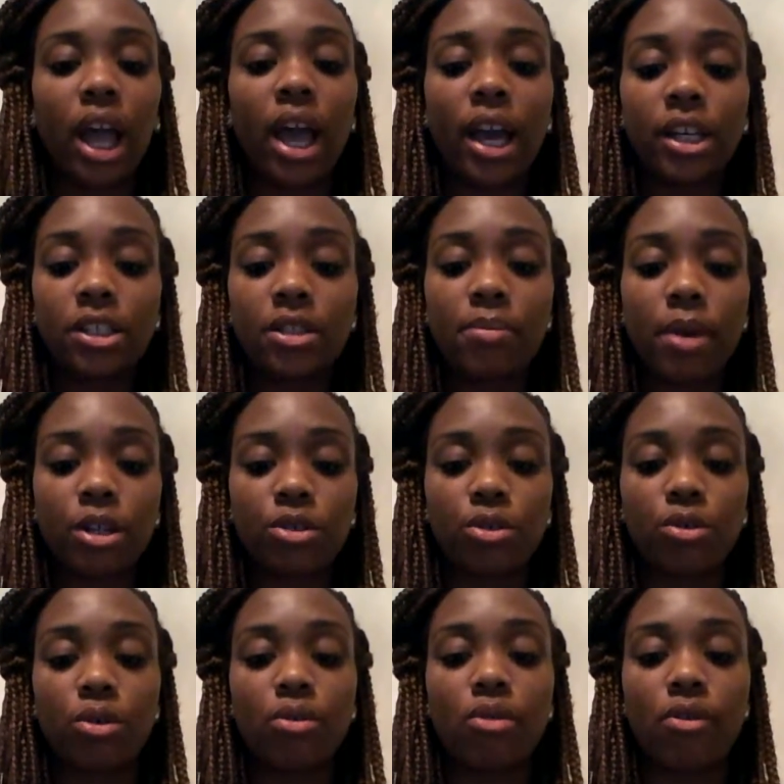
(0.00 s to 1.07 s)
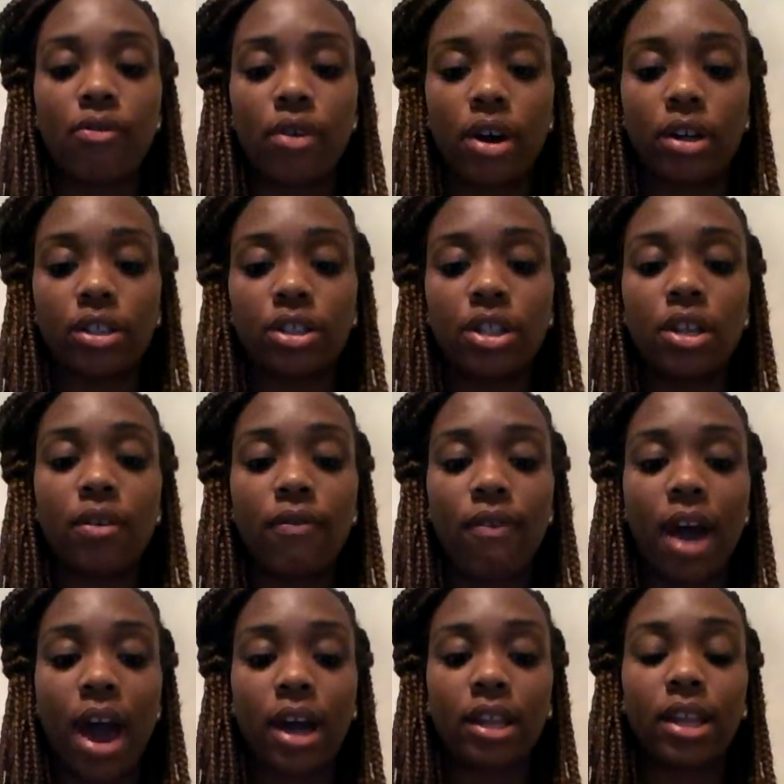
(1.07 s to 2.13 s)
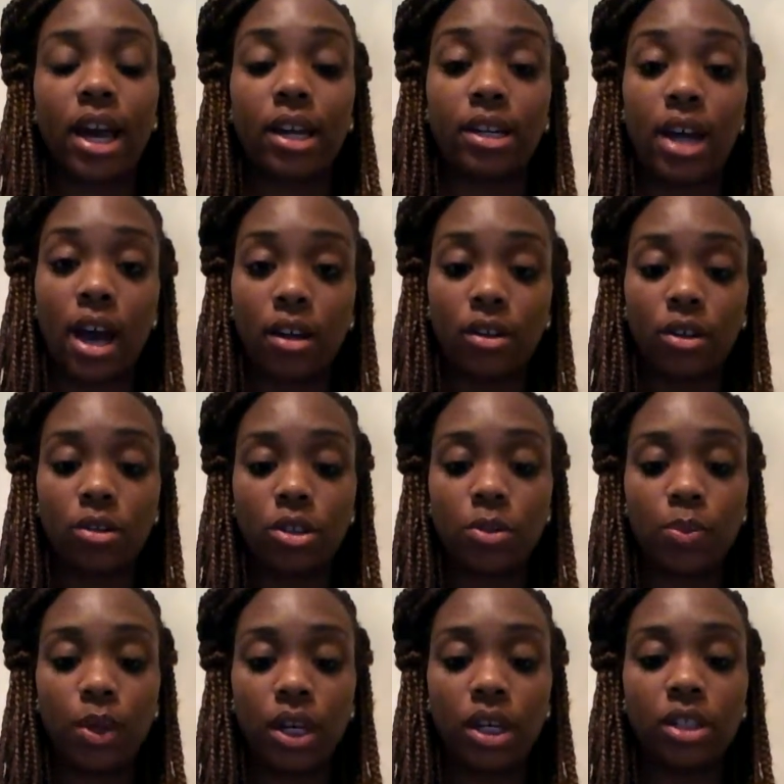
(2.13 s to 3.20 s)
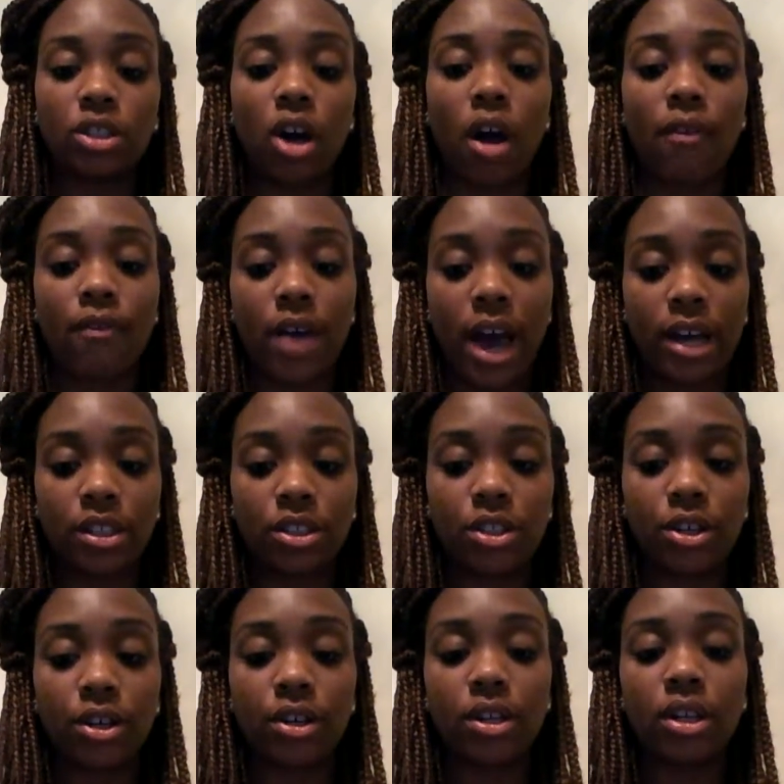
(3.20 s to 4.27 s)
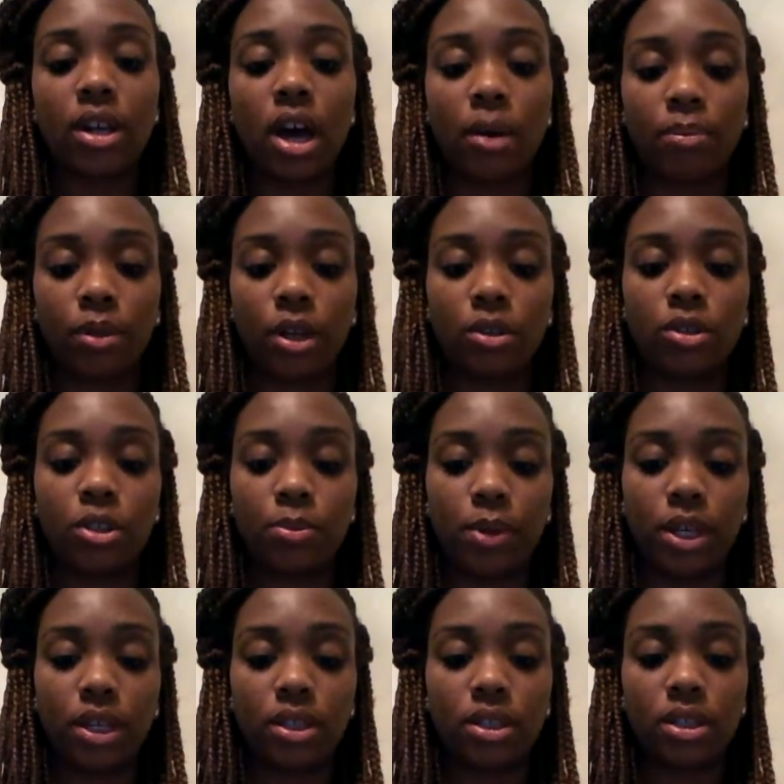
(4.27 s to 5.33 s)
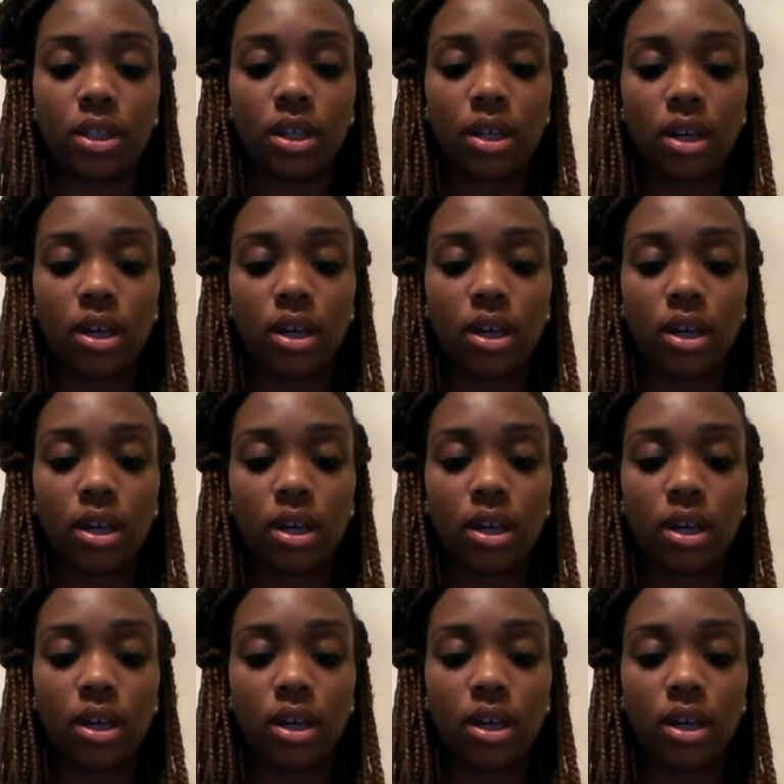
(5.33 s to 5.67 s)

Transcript: Asymmetrical refers to the fact that download speeds are faster than upload speeds.